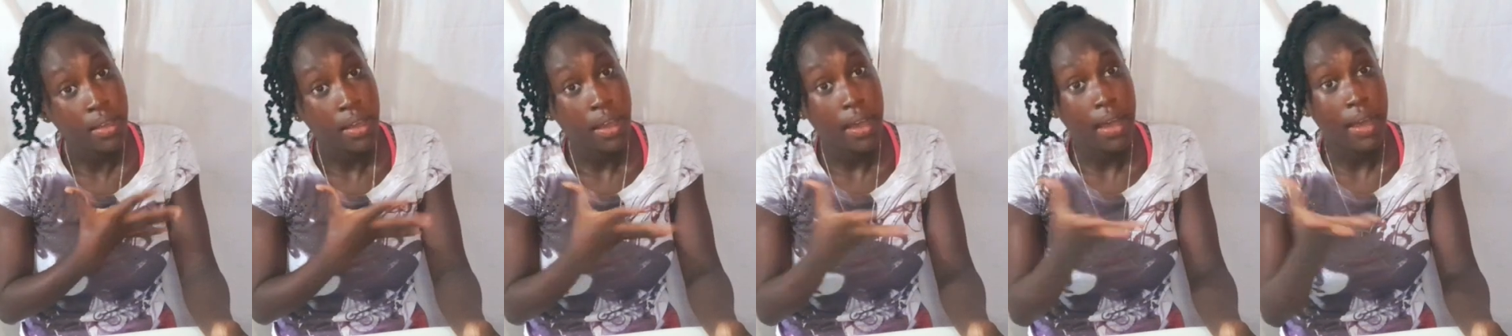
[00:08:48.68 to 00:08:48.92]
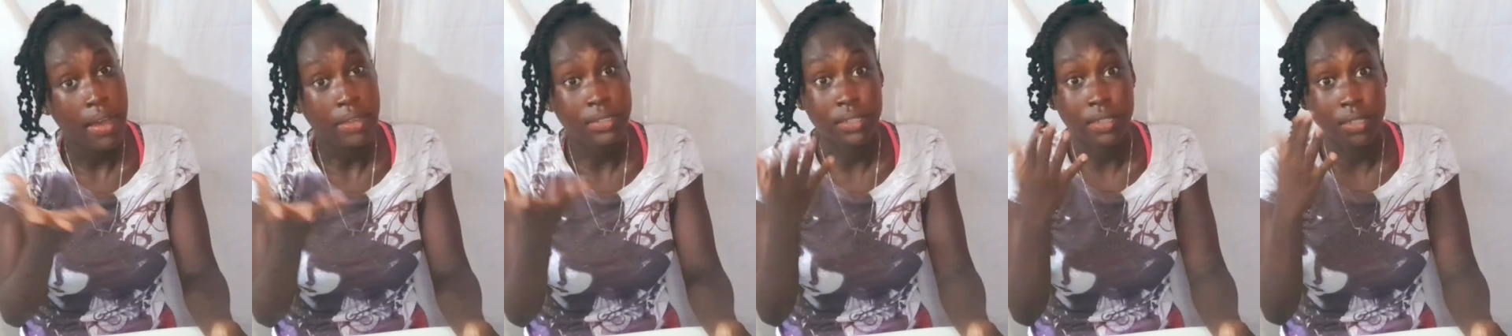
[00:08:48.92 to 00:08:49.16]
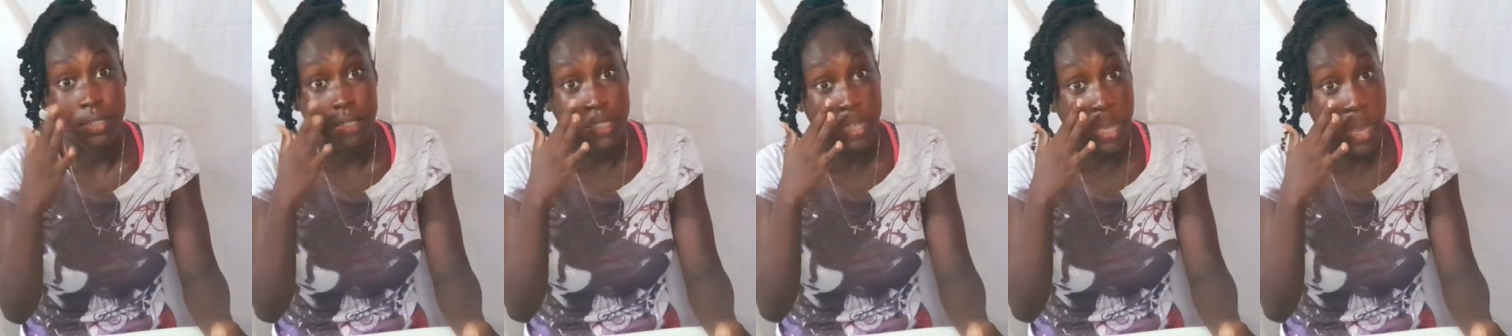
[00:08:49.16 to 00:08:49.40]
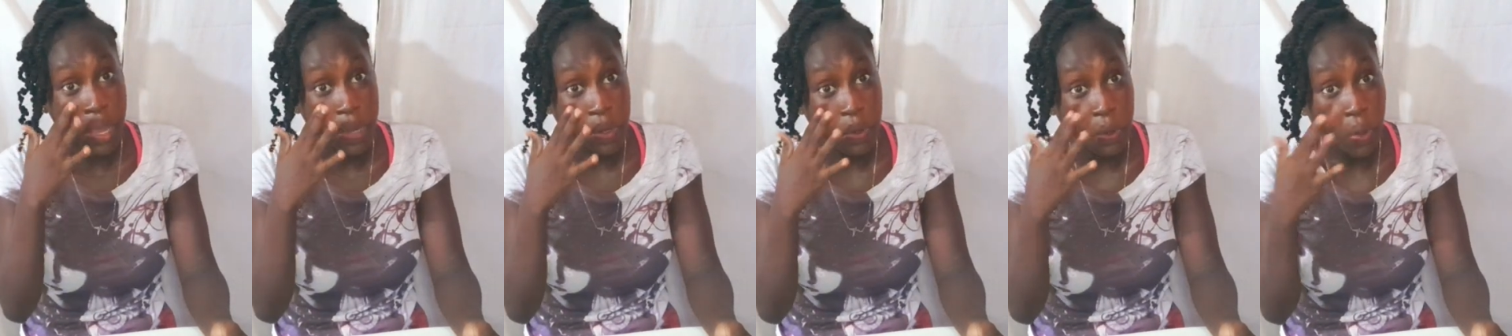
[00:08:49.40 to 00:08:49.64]
As the
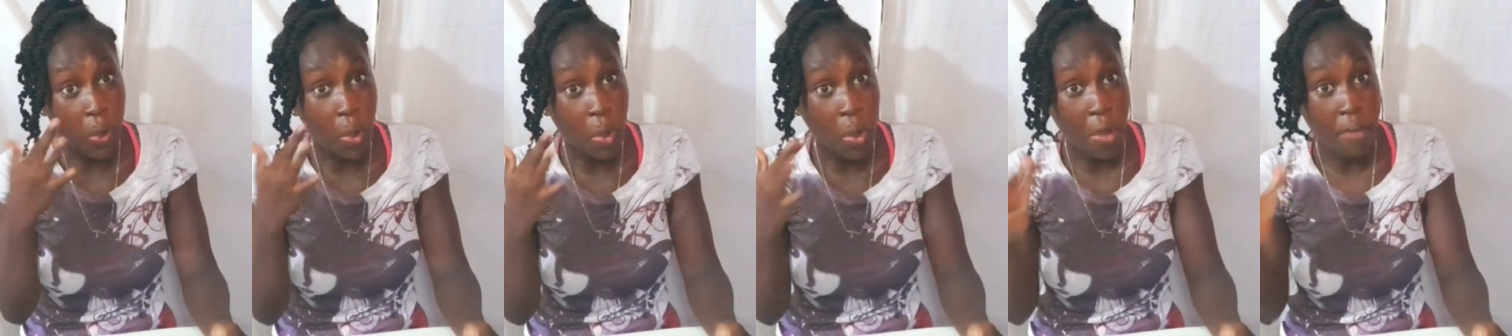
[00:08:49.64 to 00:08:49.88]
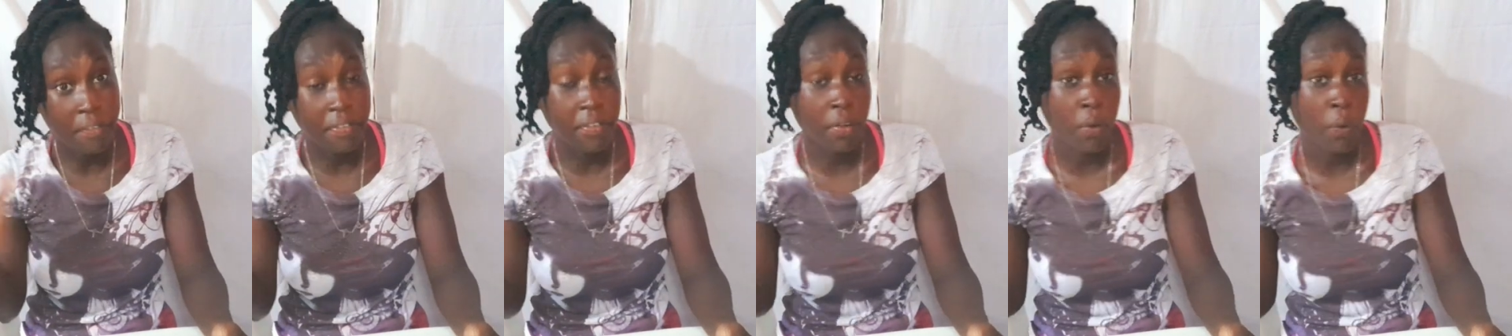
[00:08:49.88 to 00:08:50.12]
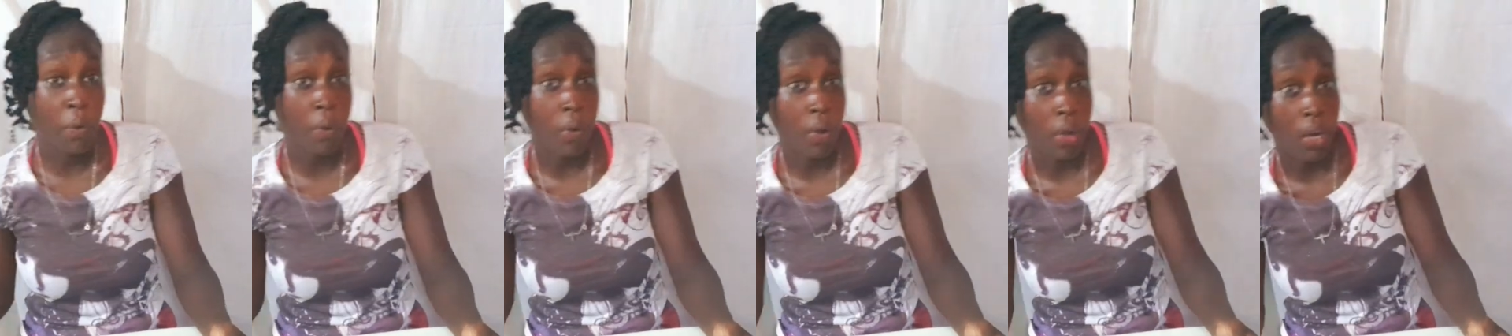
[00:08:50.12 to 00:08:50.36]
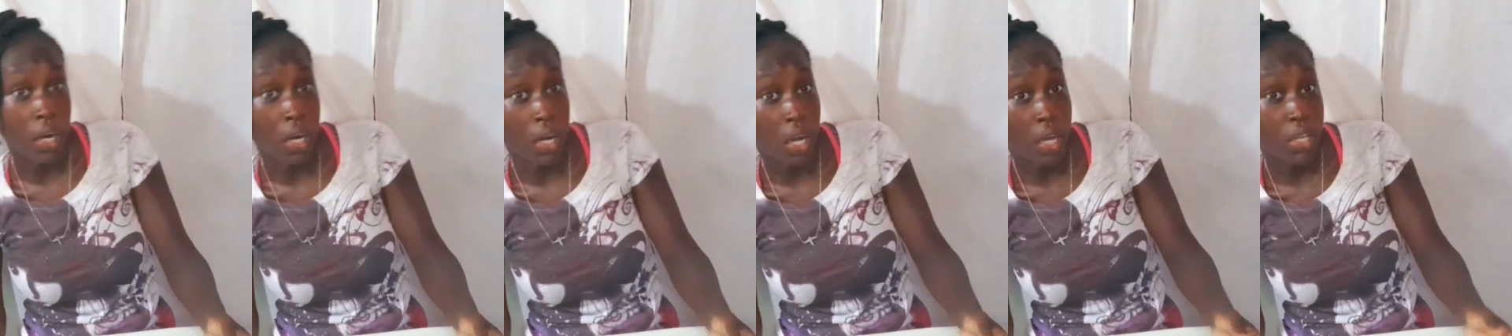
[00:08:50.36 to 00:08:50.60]
title of
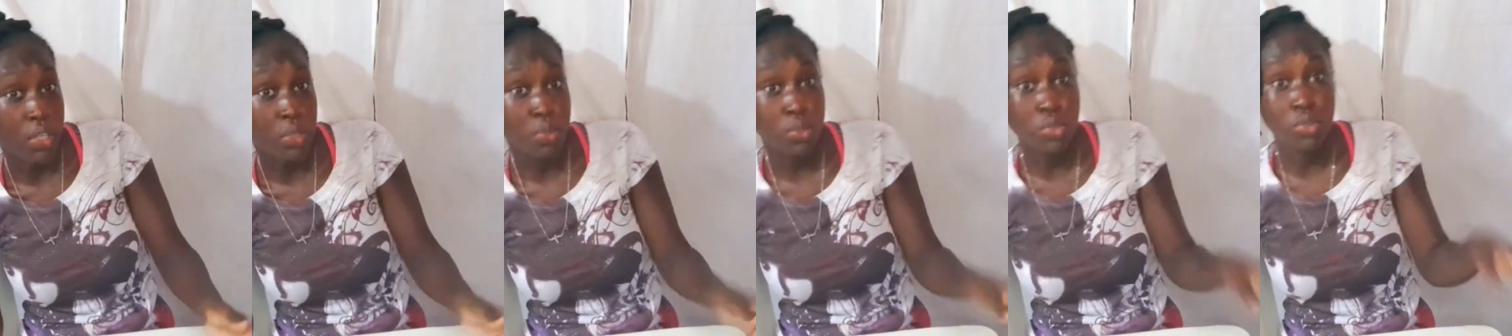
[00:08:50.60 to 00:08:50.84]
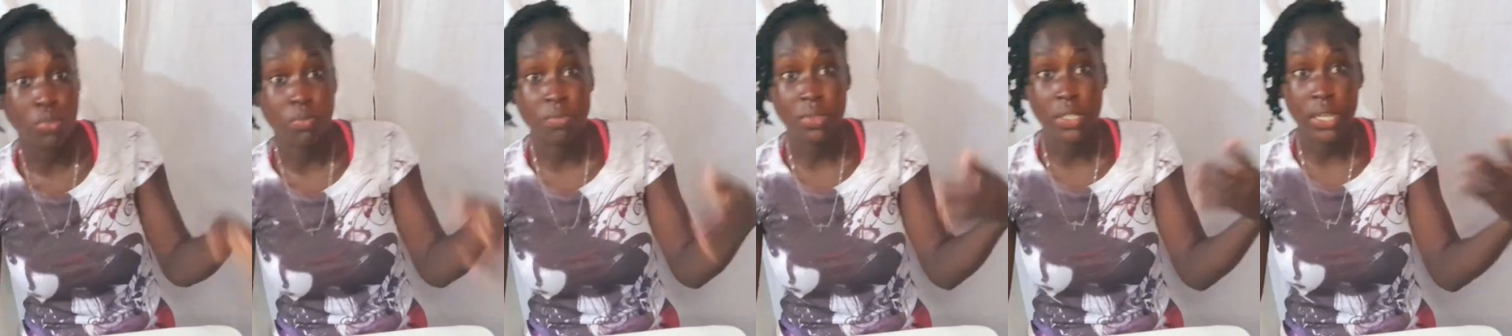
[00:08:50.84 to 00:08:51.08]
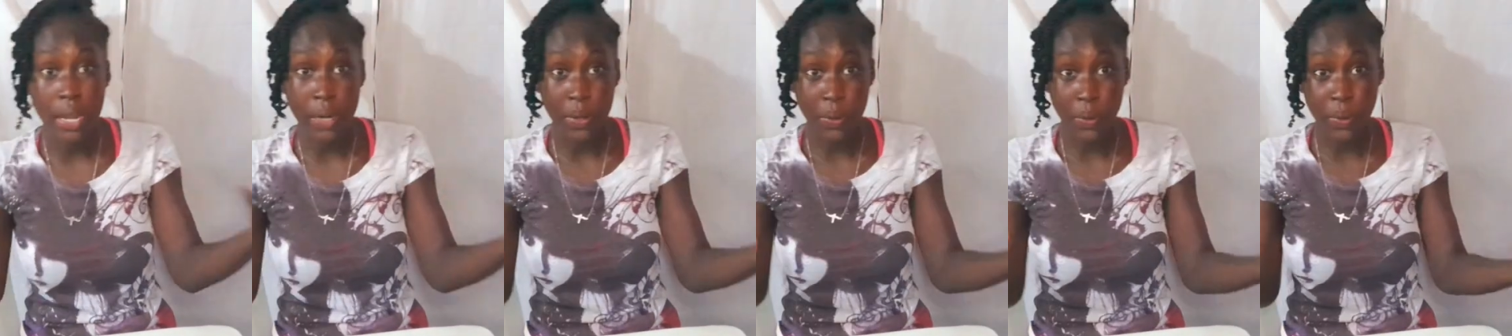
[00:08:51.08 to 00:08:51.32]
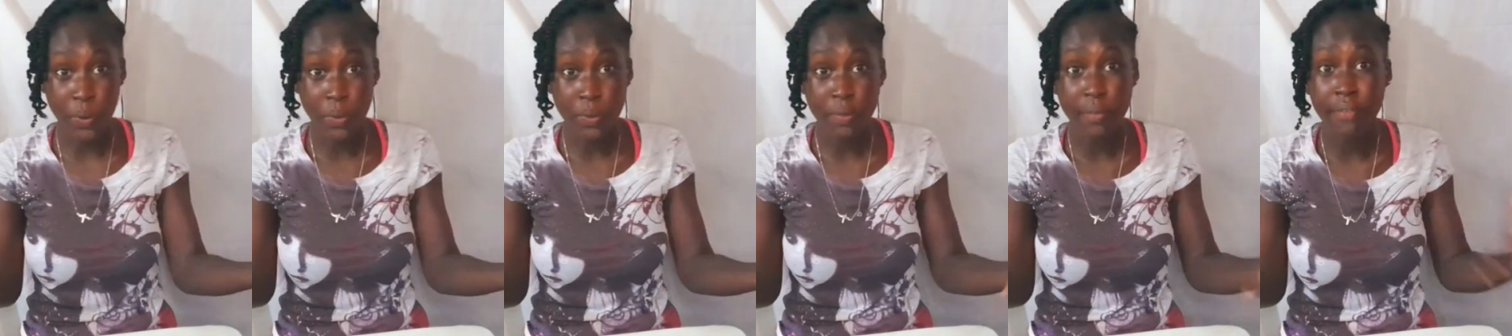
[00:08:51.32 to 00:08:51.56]
our YouTube
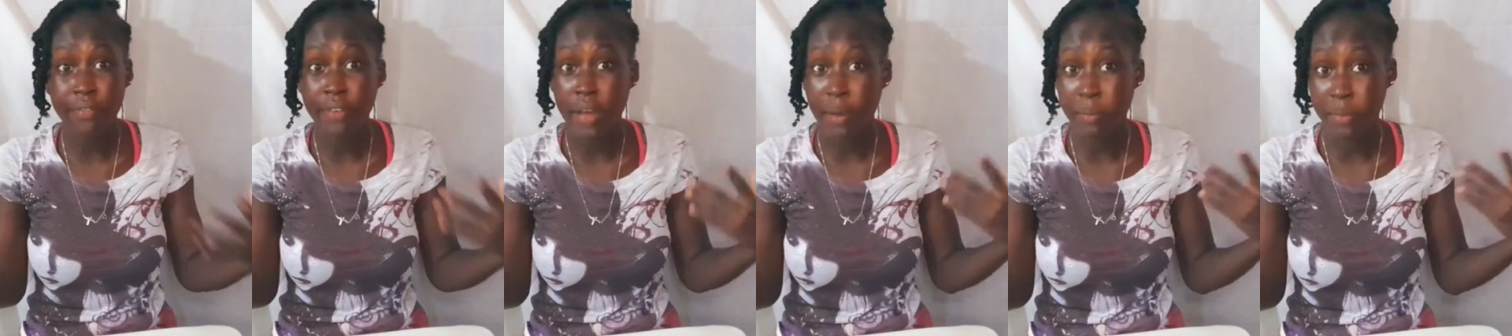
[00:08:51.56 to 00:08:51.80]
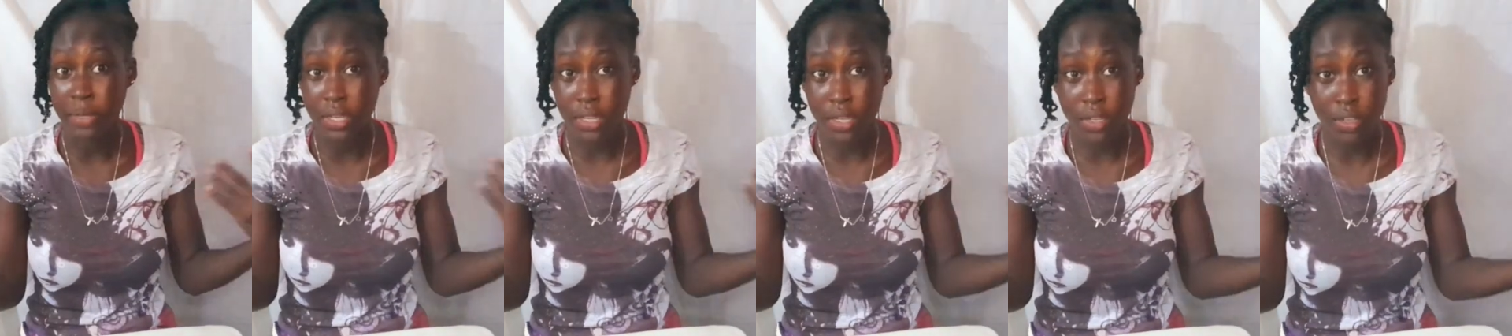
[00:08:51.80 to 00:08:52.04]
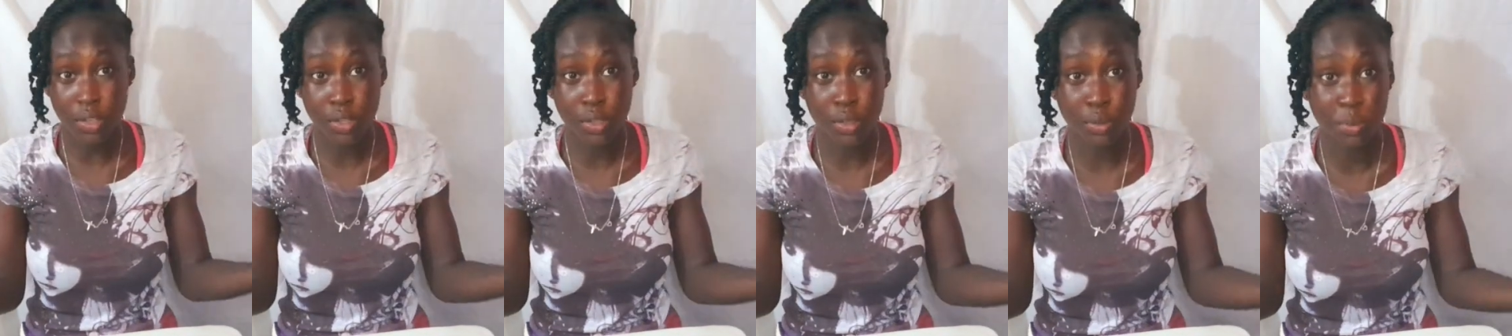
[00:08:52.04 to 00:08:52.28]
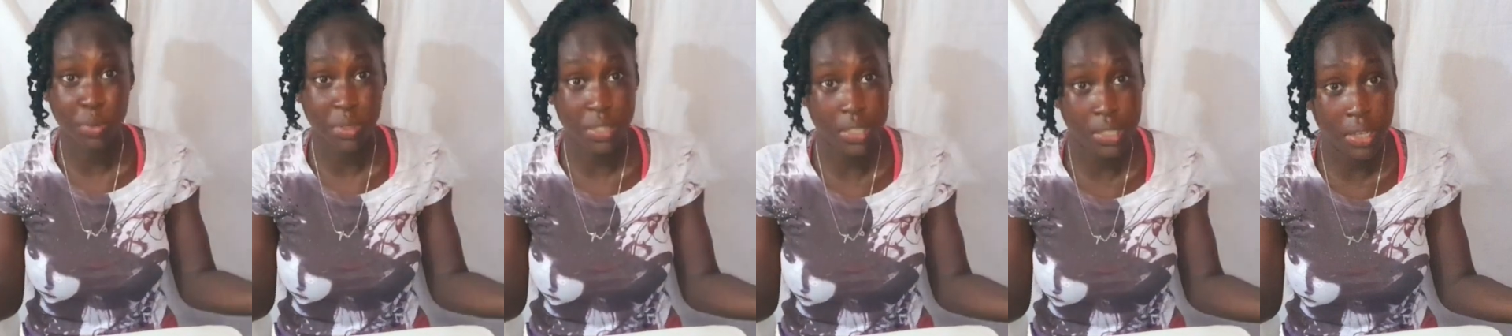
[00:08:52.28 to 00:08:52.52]
channel, family
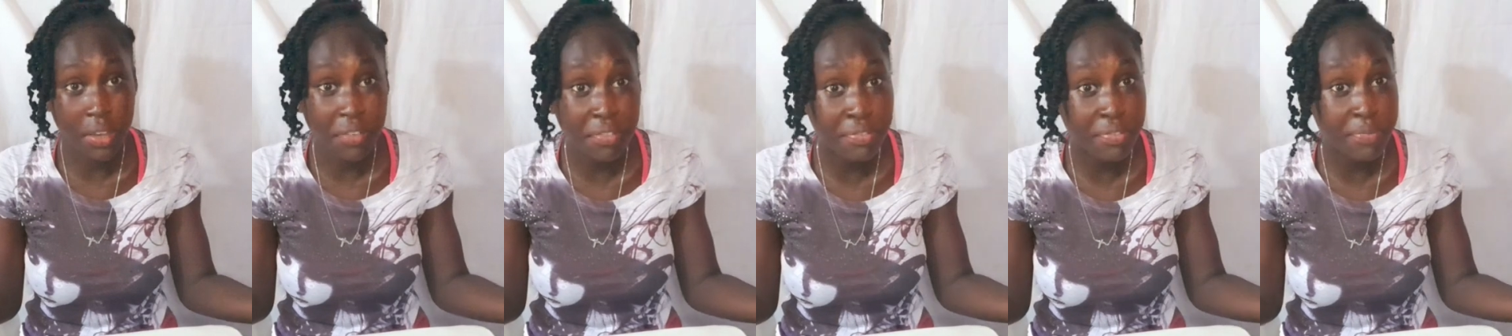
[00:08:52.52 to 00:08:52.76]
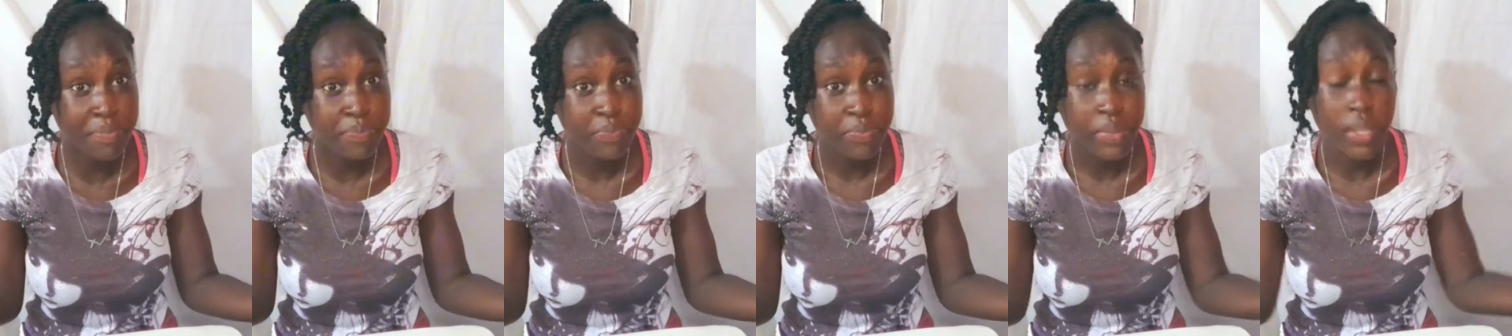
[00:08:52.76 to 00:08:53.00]
inclusive,